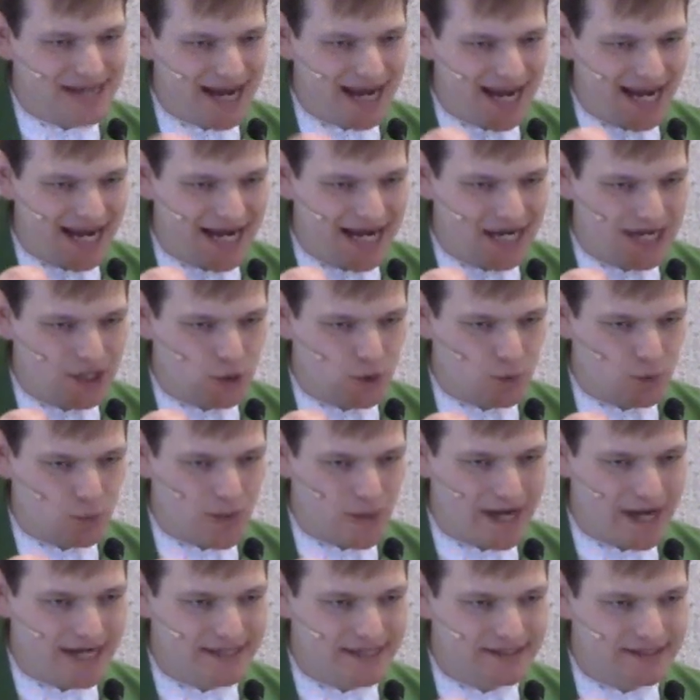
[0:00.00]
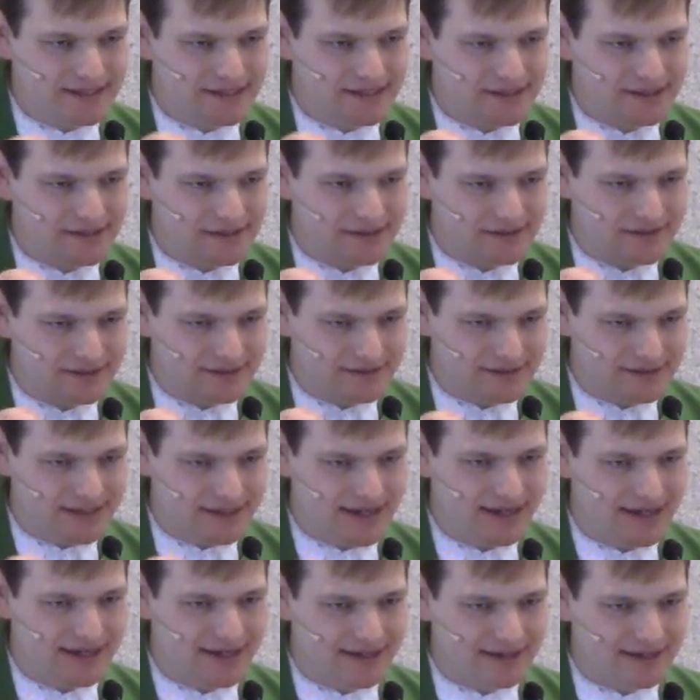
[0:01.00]
a great
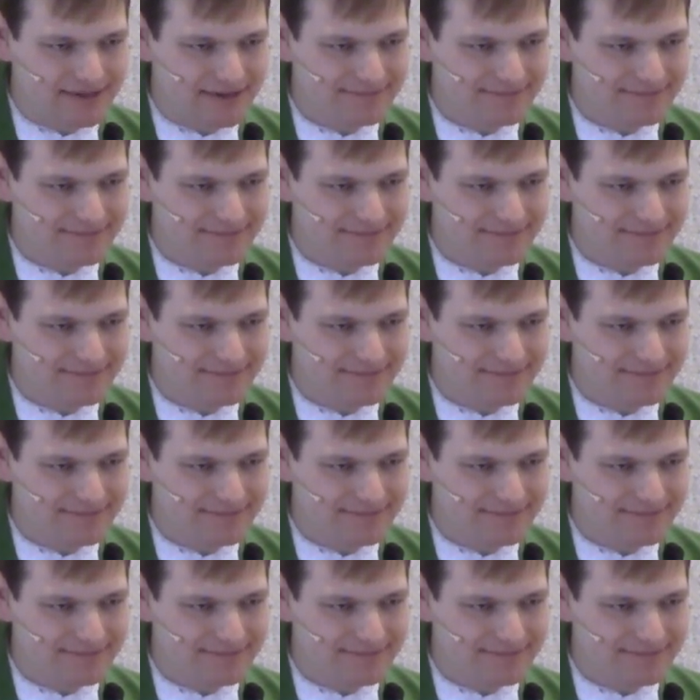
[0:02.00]
day?